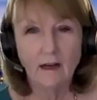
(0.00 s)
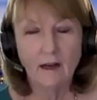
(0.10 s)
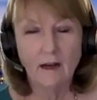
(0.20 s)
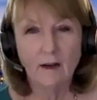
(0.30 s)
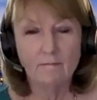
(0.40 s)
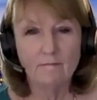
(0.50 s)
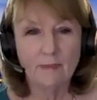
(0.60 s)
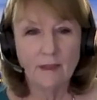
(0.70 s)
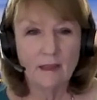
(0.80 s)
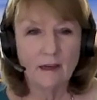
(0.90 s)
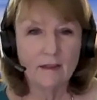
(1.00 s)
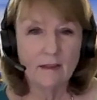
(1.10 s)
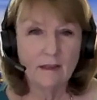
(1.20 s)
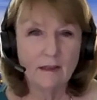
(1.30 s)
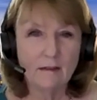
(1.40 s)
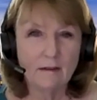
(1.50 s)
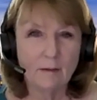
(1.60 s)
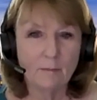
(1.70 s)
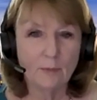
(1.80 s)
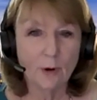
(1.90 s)
I think
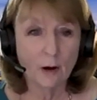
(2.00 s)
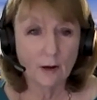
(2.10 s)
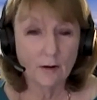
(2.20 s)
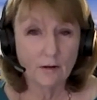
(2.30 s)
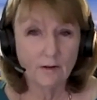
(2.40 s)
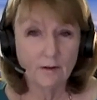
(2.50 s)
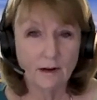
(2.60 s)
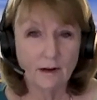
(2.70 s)
a broader